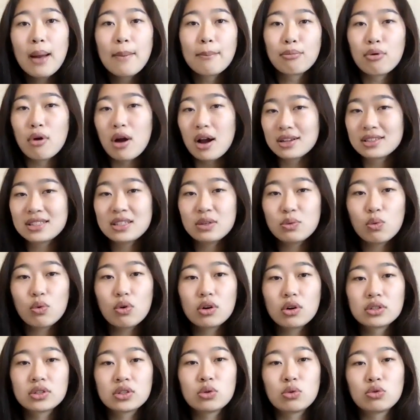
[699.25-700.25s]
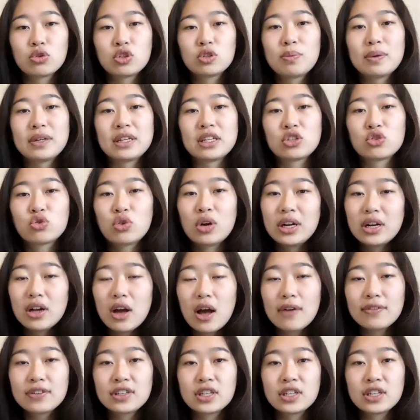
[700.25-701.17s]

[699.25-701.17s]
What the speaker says: proxy wars, social spending trade-off,